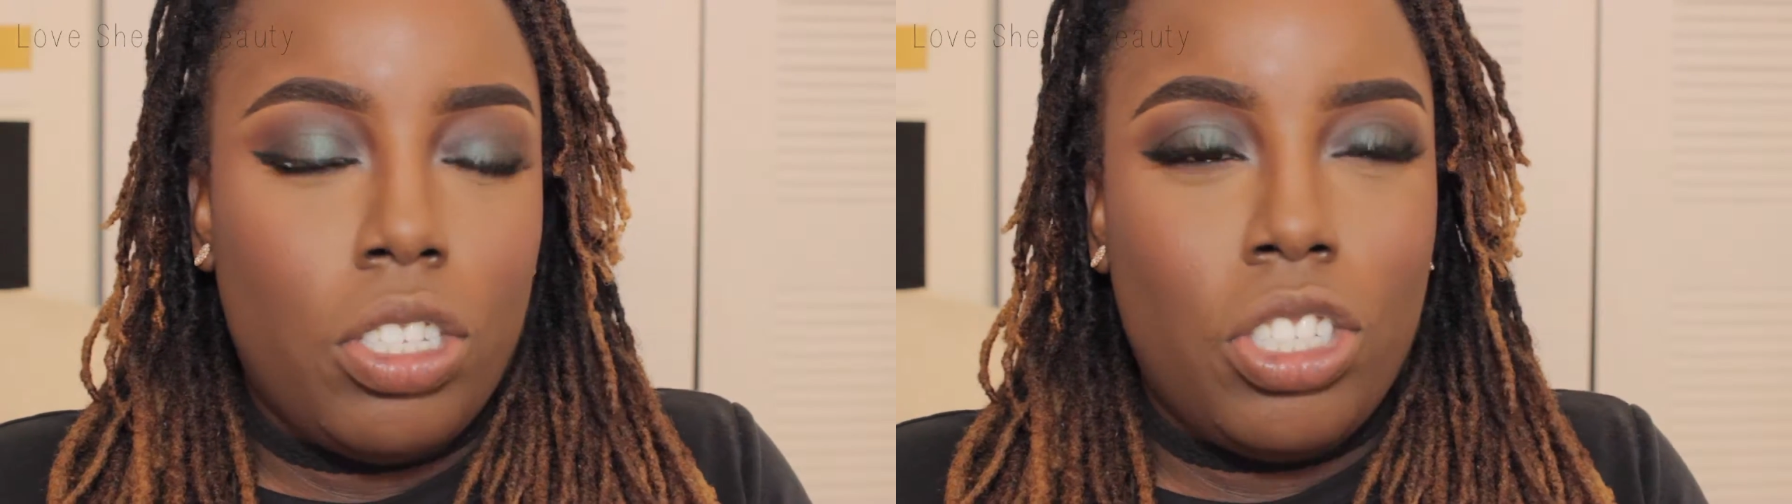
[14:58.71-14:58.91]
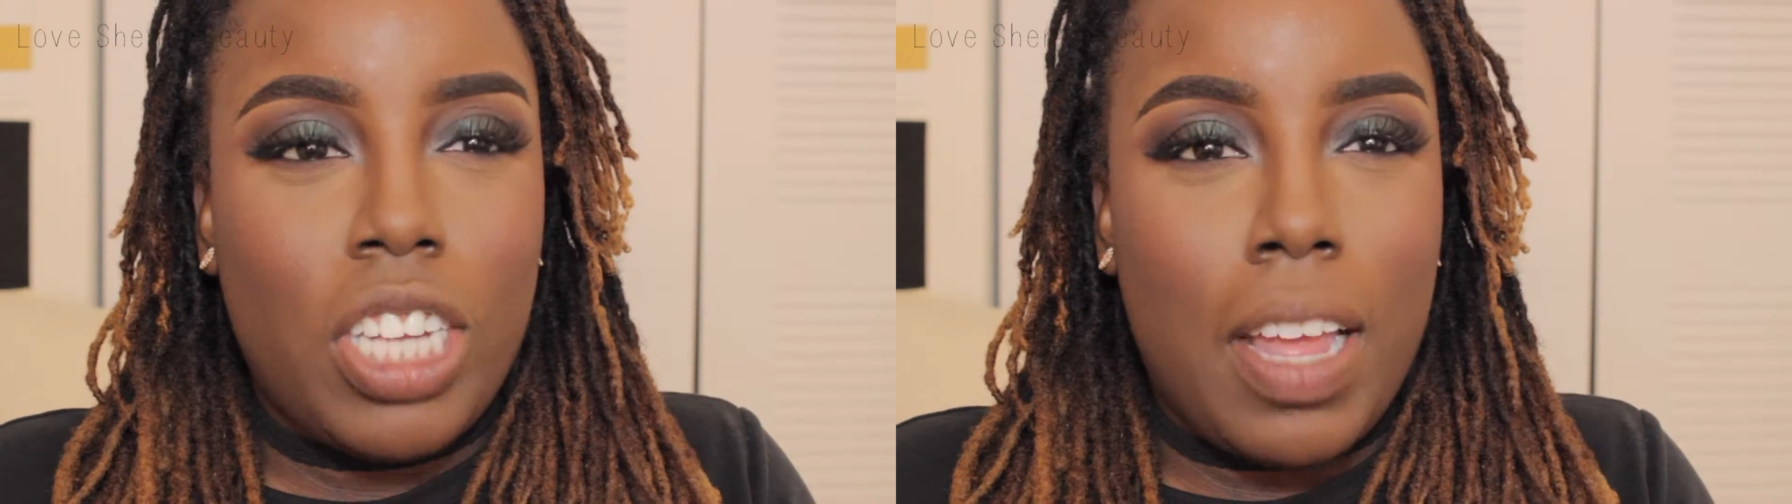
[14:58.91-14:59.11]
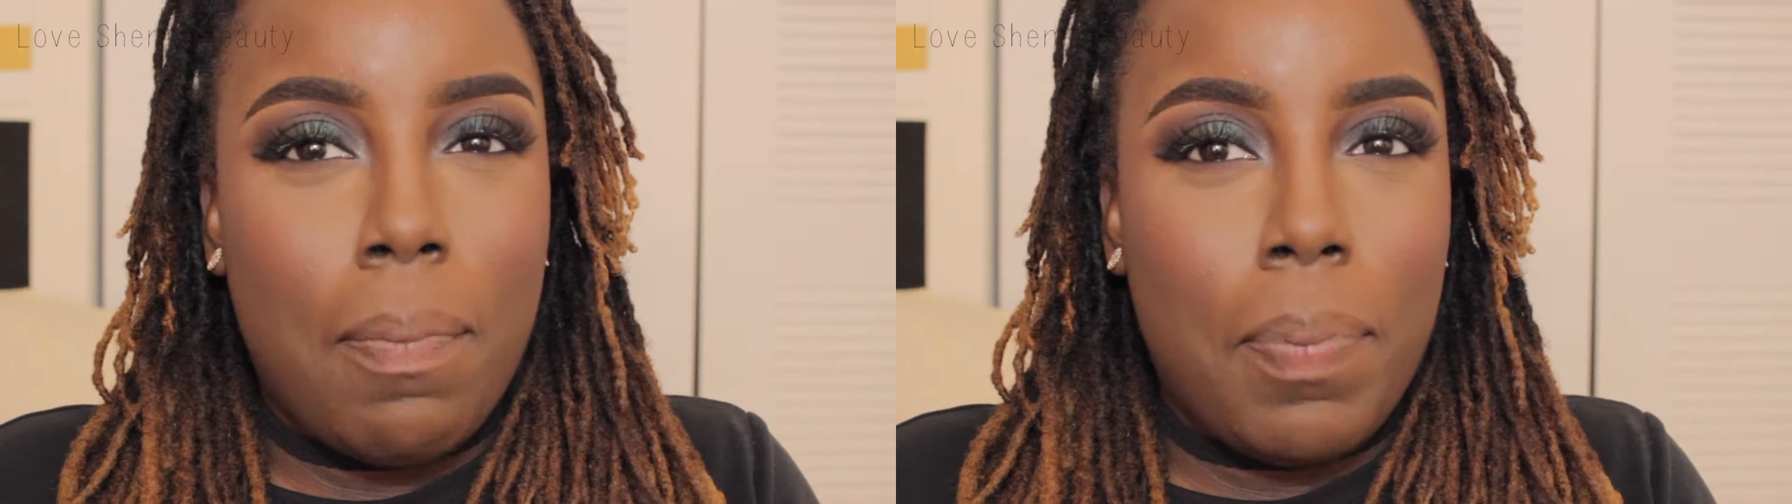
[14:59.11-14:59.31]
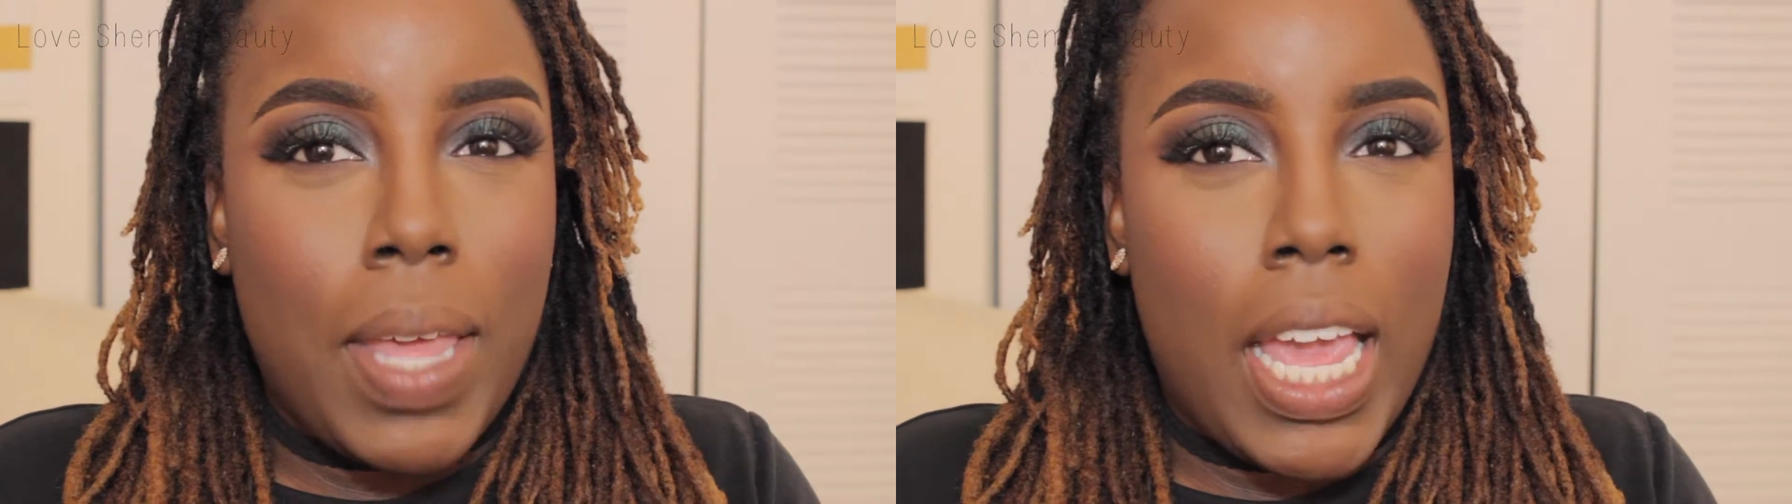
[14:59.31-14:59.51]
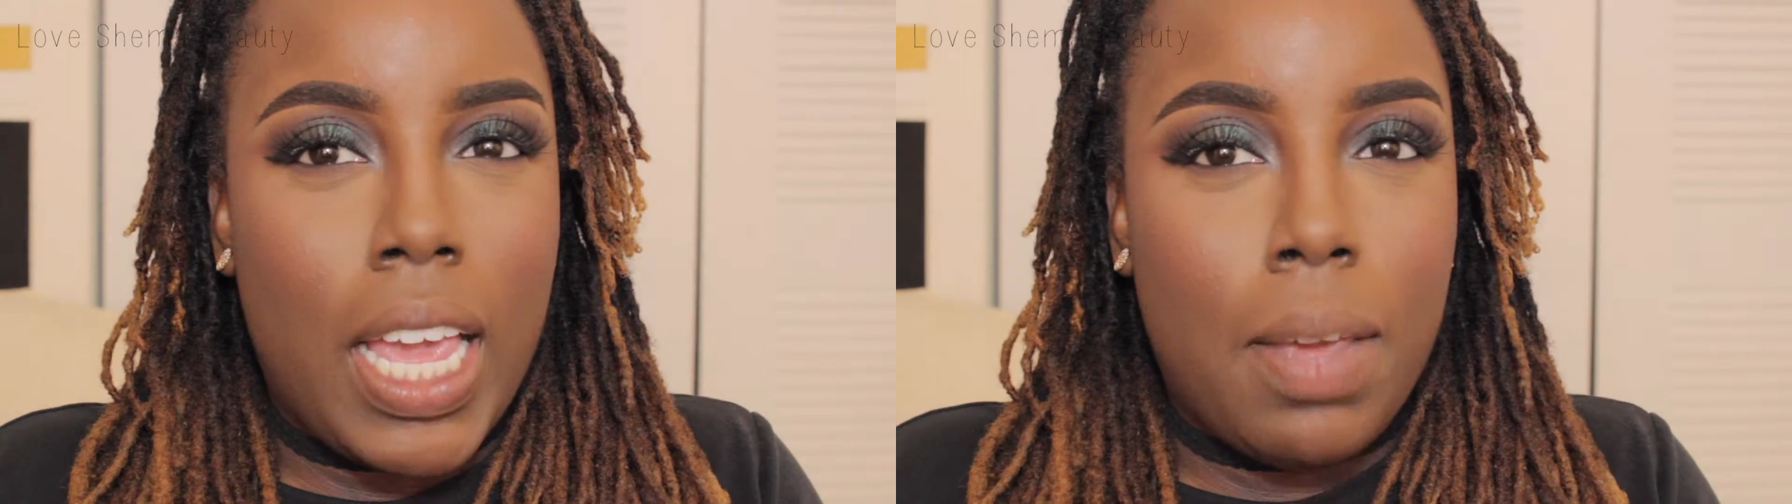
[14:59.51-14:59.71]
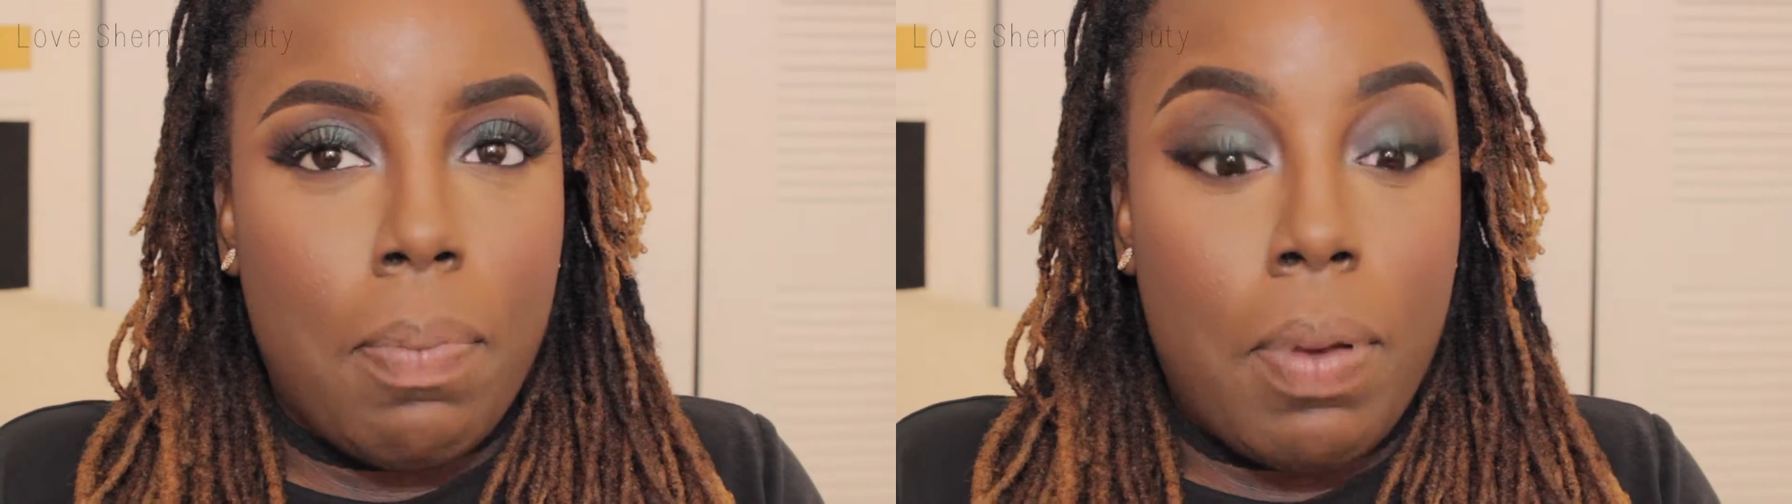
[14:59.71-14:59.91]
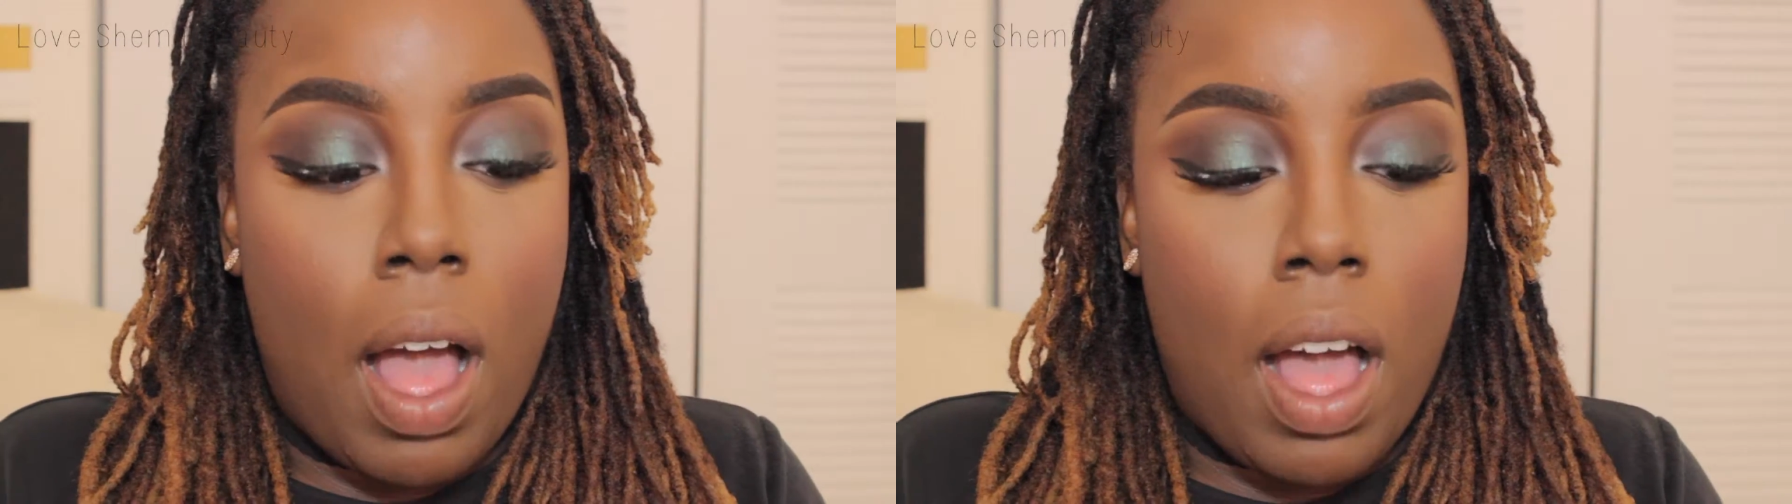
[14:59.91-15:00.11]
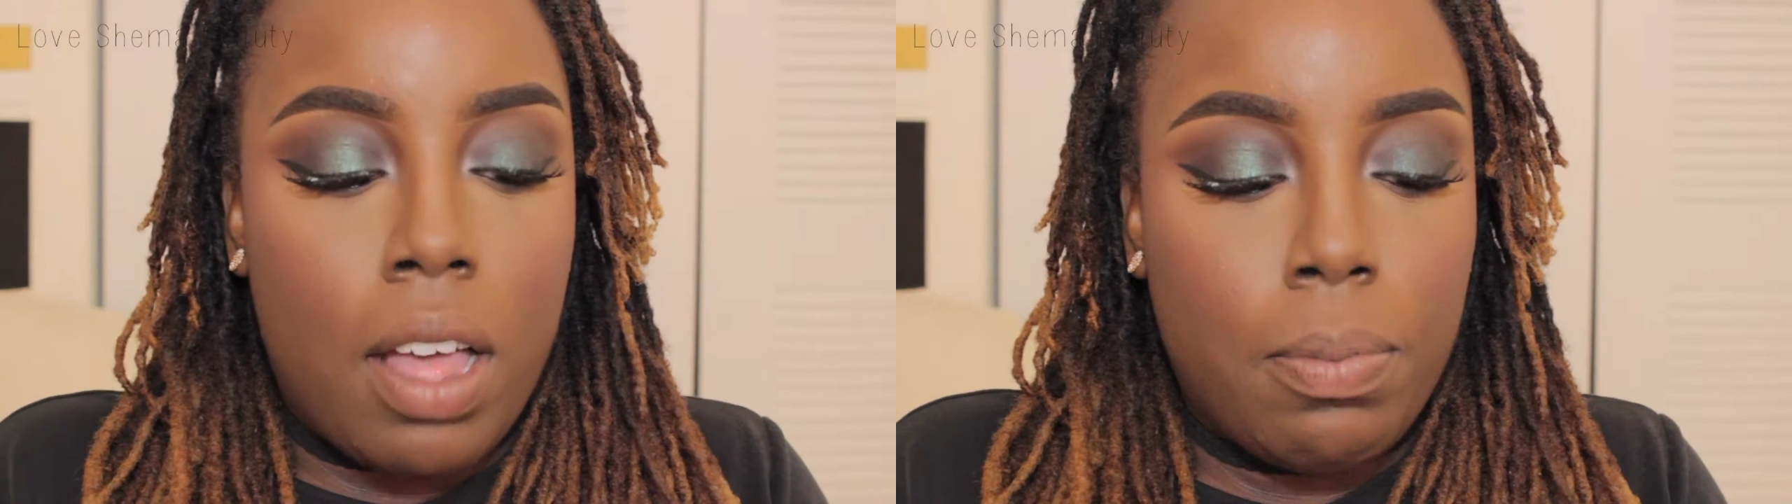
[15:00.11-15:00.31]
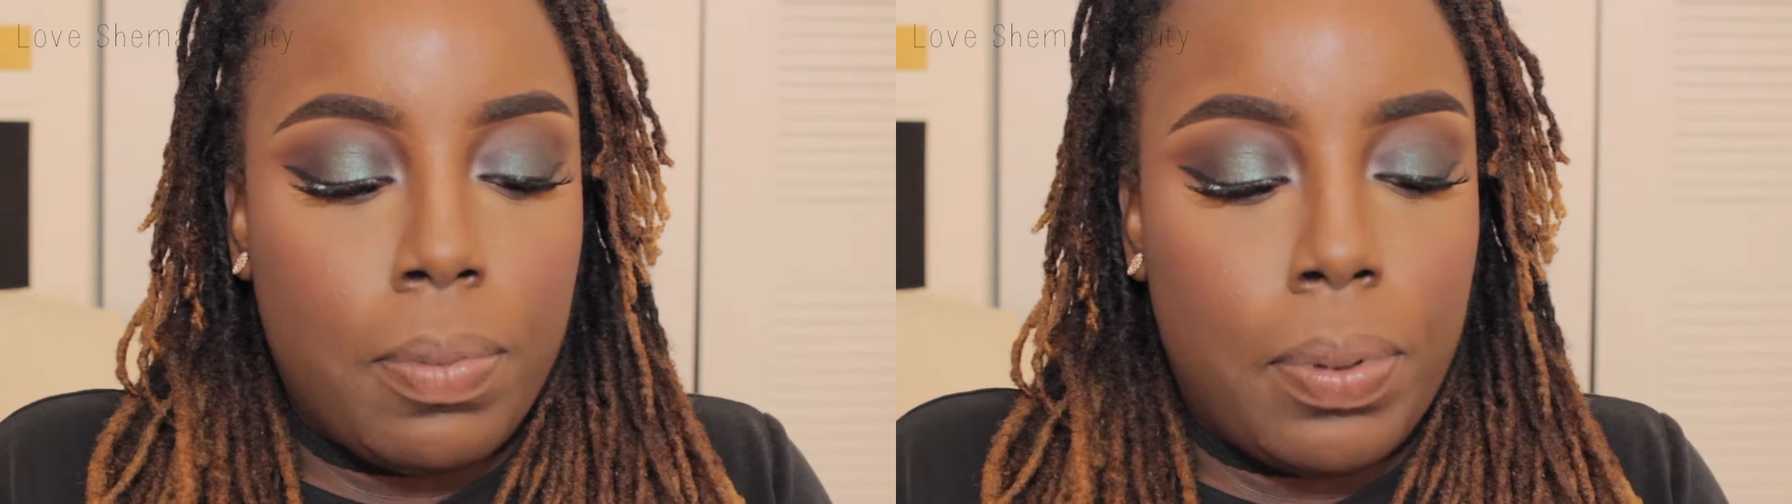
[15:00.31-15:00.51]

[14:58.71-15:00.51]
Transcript: Champagne Pop